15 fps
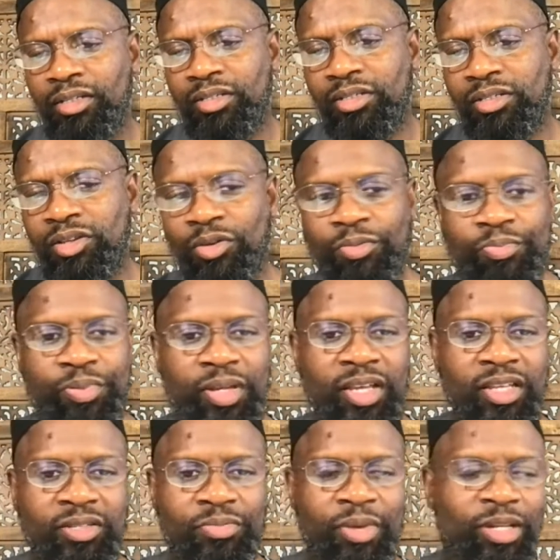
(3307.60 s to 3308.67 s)
So
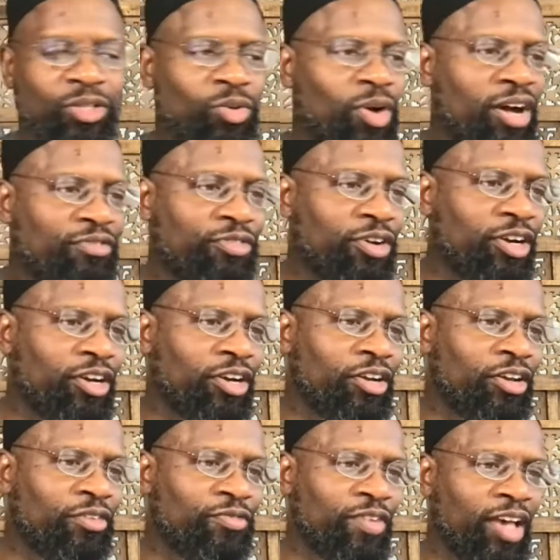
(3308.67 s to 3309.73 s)
please make dua for her
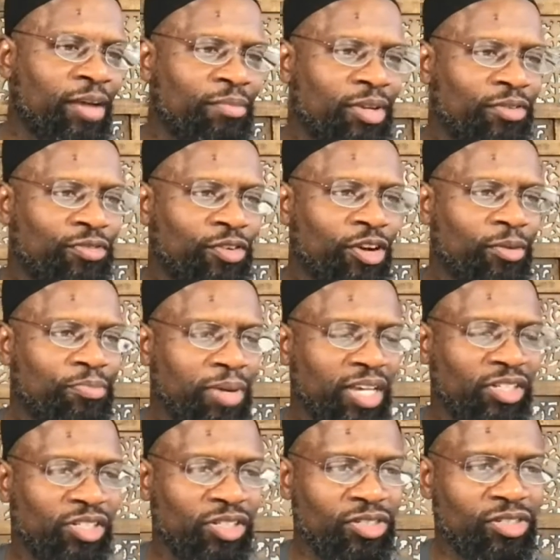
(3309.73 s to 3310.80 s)
and her family for her
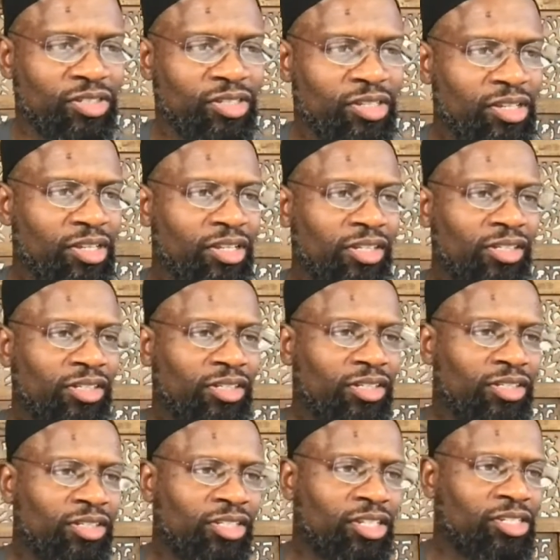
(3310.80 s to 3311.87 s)
patience.
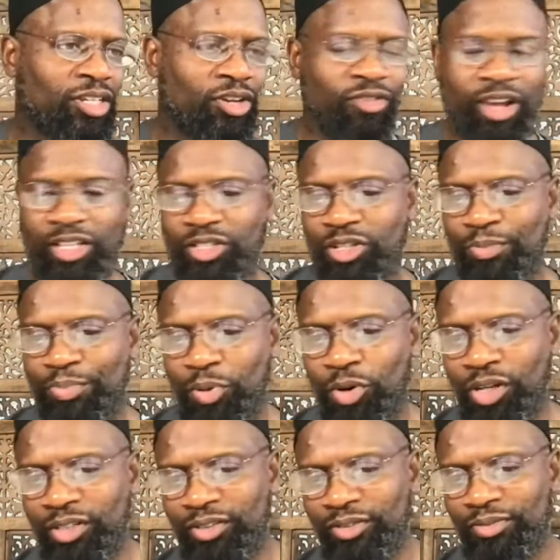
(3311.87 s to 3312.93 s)
She's a great
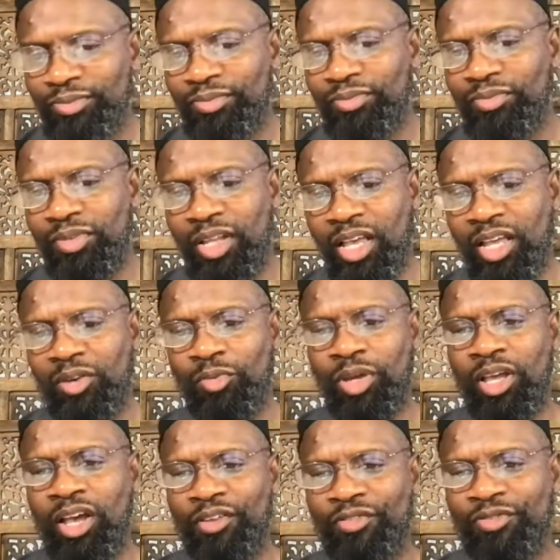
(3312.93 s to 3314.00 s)
support, and we
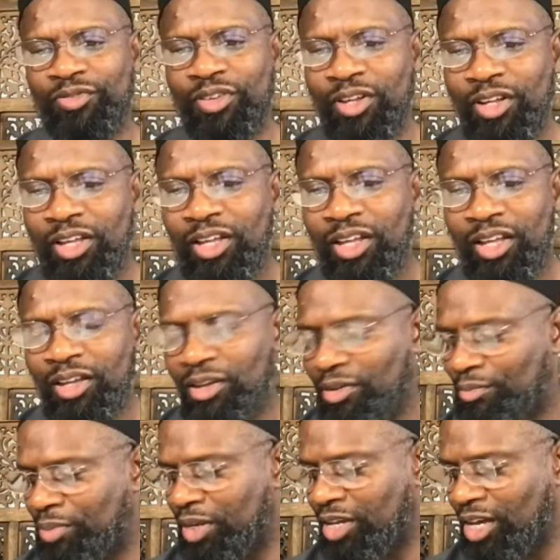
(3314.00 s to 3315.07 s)
have
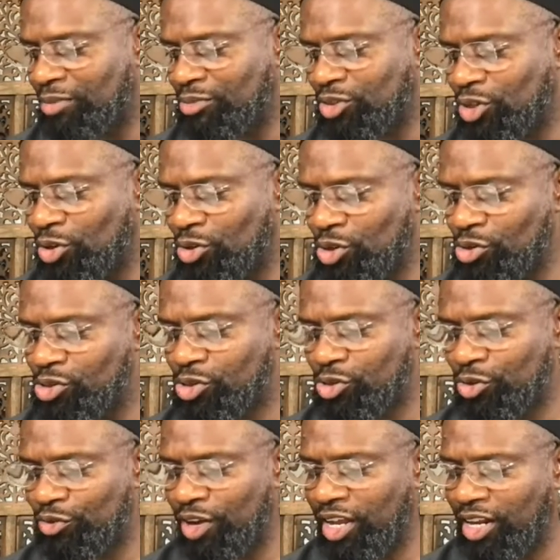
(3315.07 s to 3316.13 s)
become so used
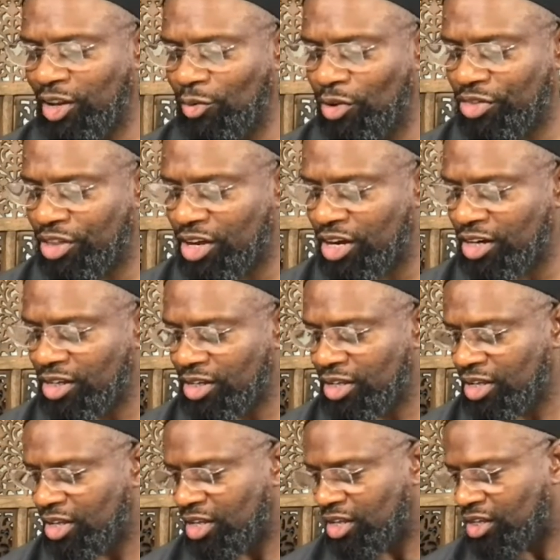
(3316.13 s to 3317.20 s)
to reading with her,
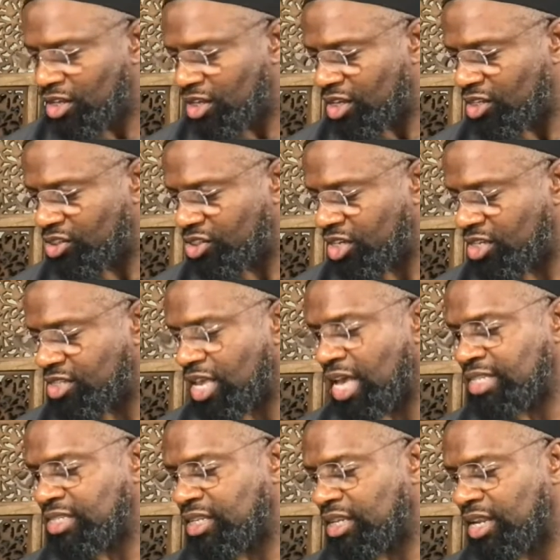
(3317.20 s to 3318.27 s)
and she is
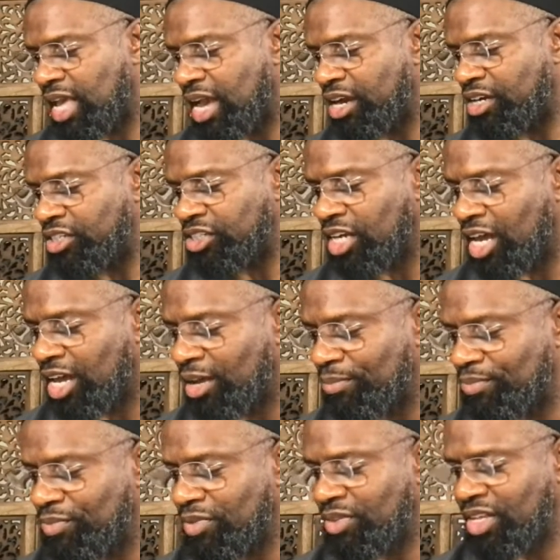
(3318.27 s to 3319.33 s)
excellent at her
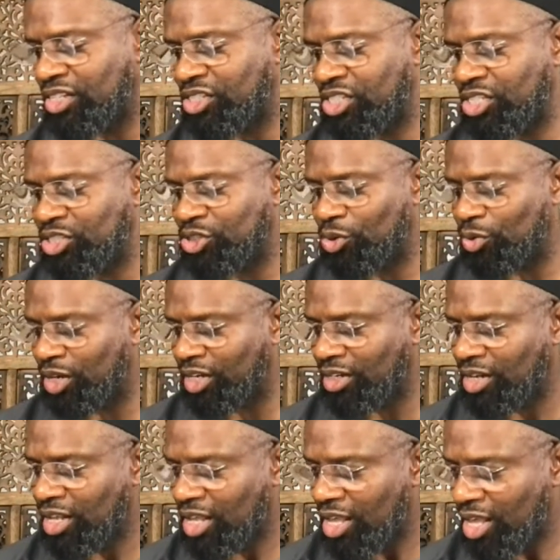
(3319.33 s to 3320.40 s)
job that she's
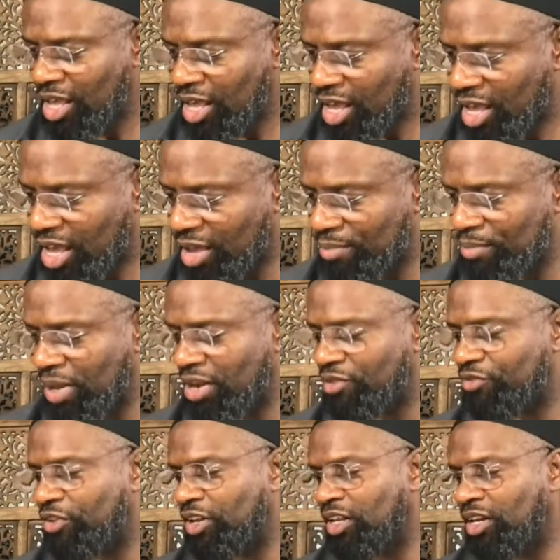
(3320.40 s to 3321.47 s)
doing and
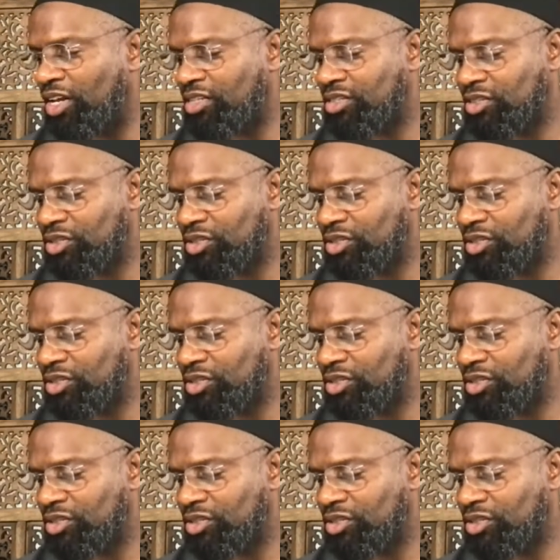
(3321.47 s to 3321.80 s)
benefiting us.